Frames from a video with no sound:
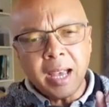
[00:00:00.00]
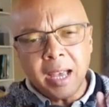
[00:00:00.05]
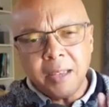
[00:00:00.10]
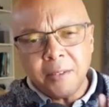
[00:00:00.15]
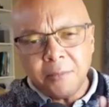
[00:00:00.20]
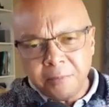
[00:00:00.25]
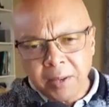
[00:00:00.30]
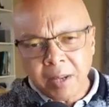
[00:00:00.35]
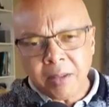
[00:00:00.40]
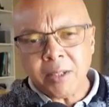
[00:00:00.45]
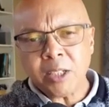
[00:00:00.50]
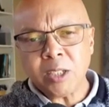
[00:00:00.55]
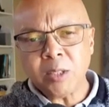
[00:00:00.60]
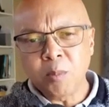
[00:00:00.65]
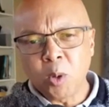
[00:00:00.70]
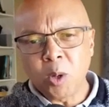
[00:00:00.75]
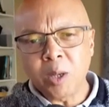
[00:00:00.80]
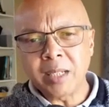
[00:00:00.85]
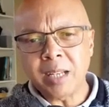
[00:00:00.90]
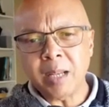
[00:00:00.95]
A very
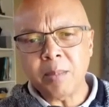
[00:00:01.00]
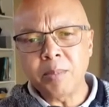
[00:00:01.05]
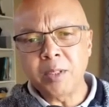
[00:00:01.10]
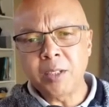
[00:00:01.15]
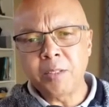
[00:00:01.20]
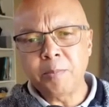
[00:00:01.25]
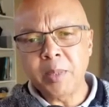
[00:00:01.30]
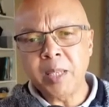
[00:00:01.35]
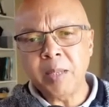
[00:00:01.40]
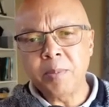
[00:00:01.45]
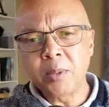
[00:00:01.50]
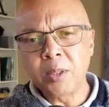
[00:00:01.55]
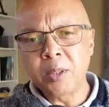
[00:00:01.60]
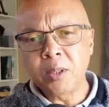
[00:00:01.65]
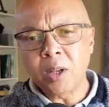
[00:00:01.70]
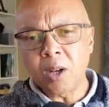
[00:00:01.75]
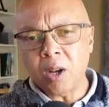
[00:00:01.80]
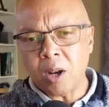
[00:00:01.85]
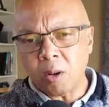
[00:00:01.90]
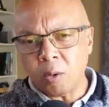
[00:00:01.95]
small number of
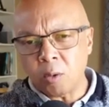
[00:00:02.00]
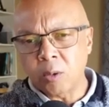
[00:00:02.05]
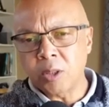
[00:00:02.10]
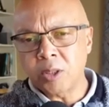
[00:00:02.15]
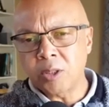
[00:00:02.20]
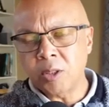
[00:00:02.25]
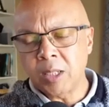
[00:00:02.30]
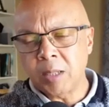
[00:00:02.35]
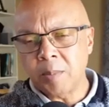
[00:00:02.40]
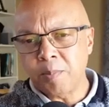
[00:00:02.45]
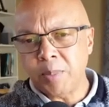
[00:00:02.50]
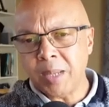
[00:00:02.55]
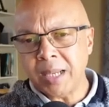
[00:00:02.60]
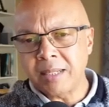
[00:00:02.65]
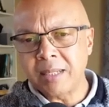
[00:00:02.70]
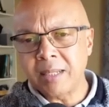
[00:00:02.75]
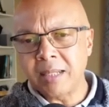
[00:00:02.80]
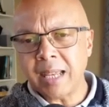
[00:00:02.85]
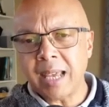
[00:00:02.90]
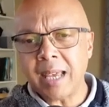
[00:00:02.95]
people are also
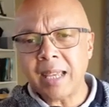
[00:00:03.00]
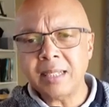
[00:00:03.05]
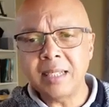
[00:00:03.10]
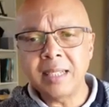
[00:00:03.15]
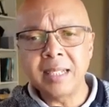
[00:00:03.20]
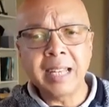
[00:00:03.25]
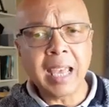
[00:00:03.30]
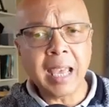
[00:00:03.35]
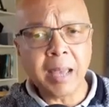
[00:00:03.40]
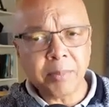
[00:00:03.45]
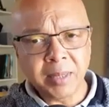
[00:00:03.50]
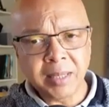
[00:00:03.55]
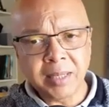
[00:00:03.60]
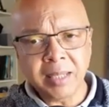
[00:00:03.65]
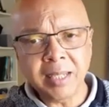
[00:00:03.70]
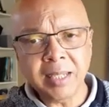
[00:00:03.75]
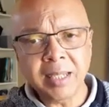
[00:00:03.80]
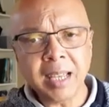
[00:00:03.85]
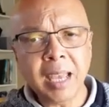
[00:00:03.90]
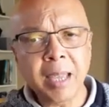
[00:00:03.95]
depicted as
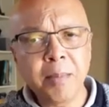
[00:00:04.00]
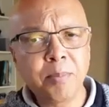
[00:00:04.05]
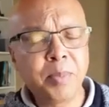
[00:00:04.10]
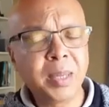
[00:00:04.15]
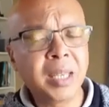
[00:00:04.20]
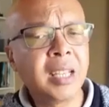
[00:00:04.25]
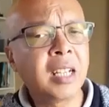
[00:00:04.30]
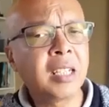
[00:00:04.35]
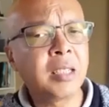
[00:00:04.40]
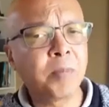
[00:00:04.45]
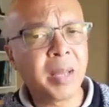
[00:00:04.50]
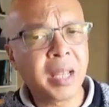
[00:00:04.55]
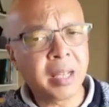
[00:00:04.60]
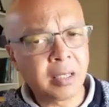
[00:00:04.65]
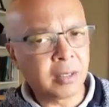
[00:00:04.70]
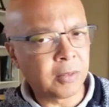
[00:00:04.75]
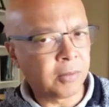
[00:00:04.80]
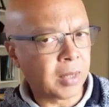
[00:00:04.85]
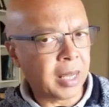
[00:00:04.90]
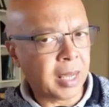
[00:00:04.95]
inhabiting a big
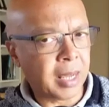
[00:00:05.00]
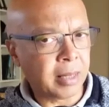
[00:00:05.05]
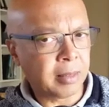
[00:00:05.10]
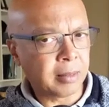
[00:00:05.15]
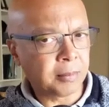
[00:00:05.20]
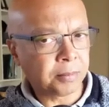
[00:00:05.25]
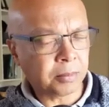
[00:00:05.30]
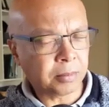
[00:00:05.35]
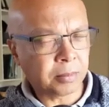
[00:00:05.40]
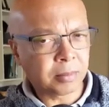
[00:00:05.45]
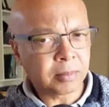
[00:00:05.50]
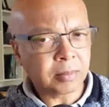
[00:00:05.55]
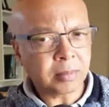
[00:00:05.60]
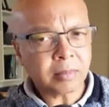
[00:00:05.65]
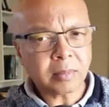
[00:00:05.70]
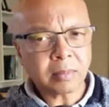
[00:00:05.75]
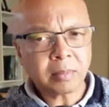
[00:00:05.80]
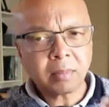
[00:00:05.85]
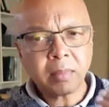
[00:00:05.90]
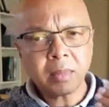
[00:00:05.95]
expanse of land.
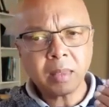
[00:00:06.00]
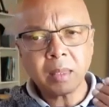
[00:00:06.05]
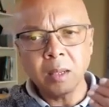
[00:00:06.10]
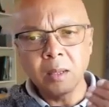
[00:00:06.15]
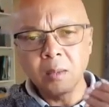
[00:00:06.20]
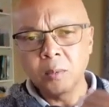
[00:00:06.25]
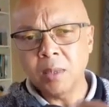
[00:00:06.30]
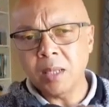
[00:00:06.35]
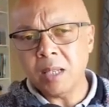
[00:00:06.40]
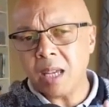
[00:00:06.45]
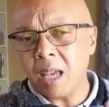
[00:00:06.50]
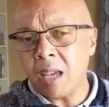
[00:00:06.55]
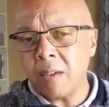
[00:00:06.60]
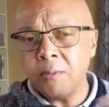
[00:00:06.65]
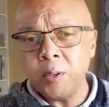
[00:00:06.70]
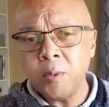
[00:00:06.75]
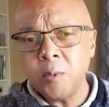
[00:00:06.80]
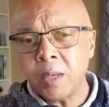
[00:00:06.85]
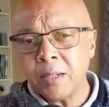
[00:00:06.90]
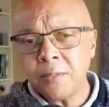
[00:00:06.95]
Will
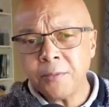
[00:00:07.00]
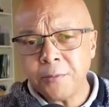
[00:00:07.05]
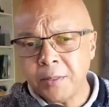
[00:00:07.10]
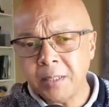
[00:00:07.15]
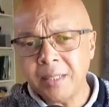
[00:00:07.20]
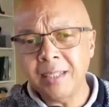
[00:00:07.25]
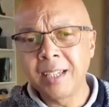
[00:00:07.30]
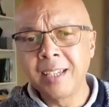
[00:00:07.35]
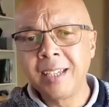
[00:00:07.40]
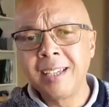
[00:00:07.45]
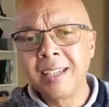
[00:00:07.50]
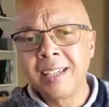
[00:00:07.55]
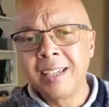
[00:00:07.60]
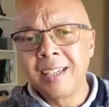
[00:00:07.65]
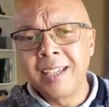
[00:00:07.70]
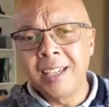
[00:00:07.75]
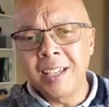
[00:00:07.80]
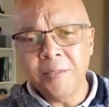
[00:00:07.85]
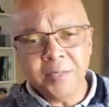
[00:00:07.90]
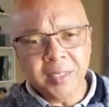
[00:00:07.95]
everyone fit
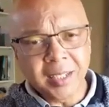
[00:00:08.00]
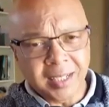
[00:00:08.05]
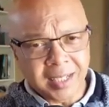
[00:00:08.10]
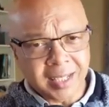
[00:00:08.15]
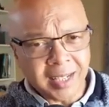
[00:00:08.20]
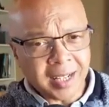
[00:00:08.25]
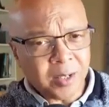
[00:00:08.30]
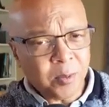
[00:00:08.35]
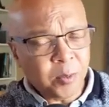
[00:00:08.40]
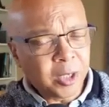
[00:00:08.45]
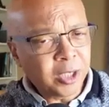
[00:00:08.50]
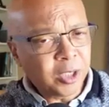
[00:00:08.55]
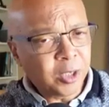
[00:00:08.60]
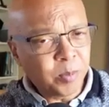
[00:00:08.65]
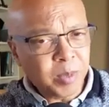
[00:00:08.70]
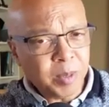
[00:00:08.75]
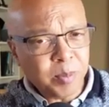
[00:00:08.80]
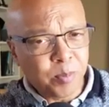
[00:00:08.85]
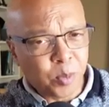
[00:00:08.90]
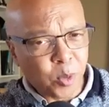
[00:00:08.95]
if the dead were to
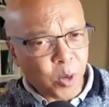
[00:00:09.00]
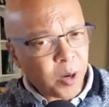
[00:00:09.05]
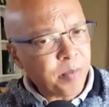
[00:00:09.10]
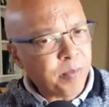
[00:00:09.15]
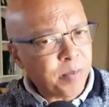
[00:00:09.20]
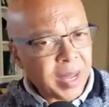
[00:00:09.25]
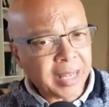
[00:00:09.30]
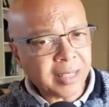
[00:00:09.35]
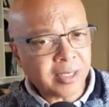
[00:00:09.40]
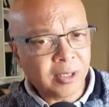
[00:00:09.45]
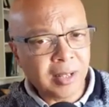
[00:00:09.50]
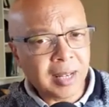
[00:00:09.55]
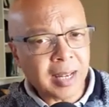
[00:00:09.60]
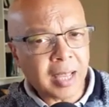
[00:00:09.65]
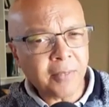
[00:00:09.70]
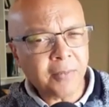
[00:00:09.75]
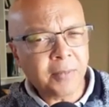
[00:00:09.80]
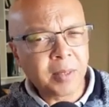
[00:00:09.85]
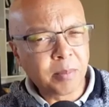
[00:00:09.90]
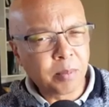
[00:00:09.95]
be brought back to
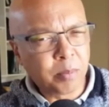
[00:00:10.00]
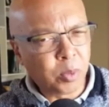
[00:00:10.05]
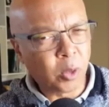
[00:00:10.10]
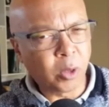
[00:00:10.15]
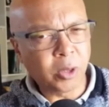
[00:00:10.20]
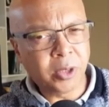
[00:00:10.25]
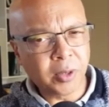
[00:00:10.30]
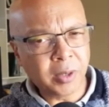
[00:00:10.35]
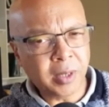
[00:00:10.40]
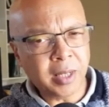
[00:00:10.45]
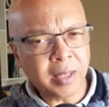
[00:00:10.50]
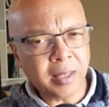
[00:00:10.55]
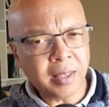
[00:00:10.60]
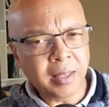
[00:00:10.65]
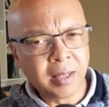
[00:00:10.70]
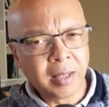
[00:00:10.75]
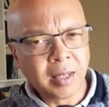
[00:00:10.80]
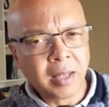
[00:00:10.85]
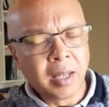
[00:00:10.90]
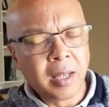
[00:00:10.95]
life and brought to
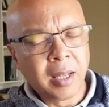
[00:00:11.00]
earth?